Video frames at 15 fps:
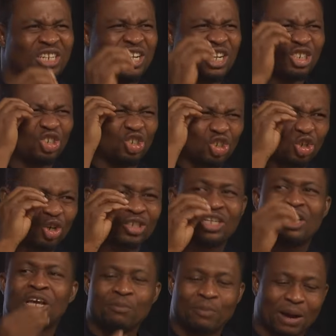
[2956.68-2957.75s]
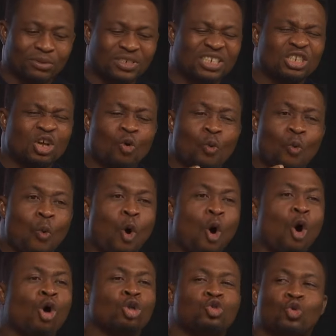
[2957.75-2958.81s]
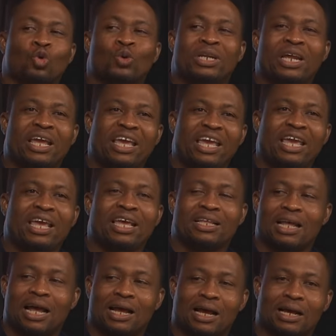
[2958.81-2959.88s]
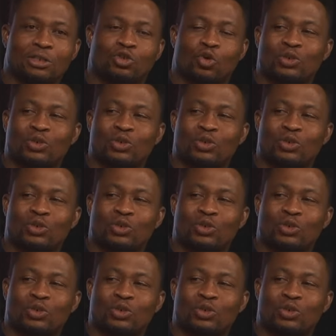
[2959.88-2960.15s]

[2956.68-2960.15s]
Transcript: Trusting. Bible says, woe to the